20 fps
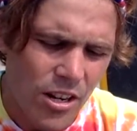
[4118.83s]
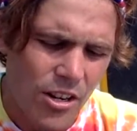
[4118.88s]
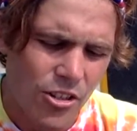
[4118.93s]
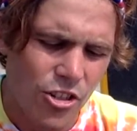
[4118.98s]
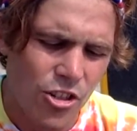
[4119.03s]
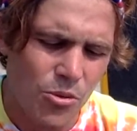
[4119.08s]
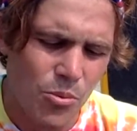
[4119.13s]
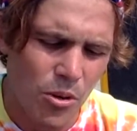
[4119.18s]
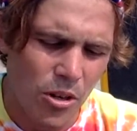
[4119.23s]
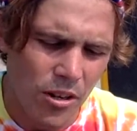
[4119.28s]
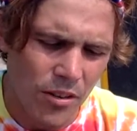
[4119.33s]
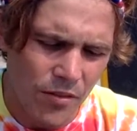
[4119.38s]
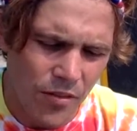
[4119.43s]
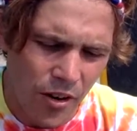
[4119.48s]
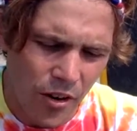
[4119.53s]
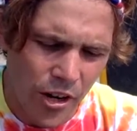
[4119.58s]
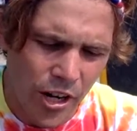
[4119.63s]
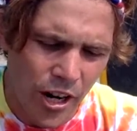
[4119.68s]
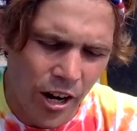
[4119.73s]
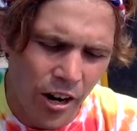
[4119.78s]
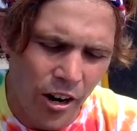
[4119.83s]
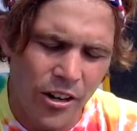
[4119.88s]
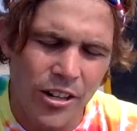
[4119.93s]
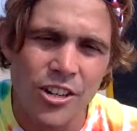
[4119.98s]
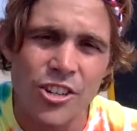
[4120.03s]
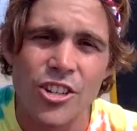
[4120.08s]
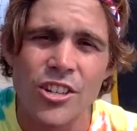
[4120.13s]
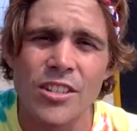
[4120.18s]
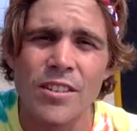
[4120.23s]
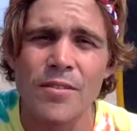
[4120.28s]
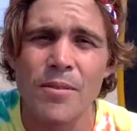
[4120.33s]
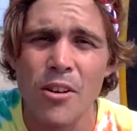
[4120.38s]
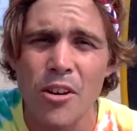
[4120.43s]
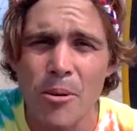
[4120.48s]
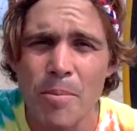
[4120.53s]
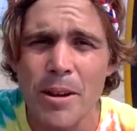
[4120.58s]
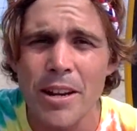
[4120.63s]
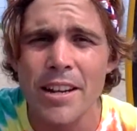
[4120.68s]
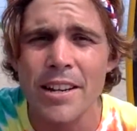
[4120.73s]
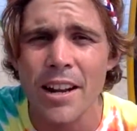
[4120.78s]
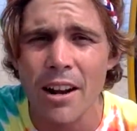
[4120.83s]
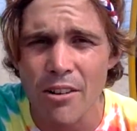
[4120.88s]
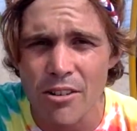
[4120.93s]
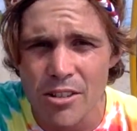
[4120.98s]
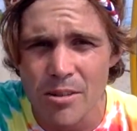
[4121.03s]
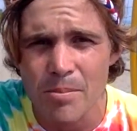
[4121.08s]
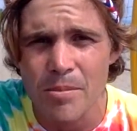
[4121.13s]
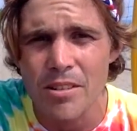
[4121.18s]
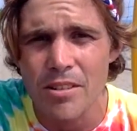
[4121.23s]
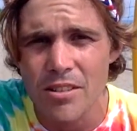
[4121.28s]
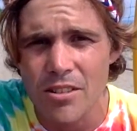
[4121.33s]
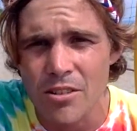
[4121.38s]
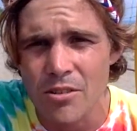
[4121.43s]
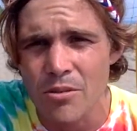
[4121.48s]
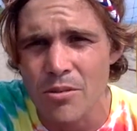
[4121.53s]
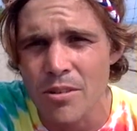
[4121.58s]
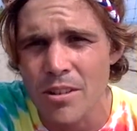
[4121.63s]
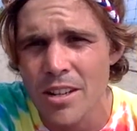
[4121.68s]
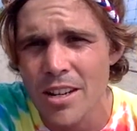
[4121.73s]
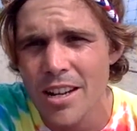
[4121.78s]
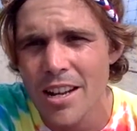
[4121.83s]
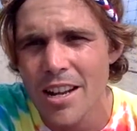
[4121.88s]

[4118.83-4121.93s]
She's working very hard and she has a very big announcement soon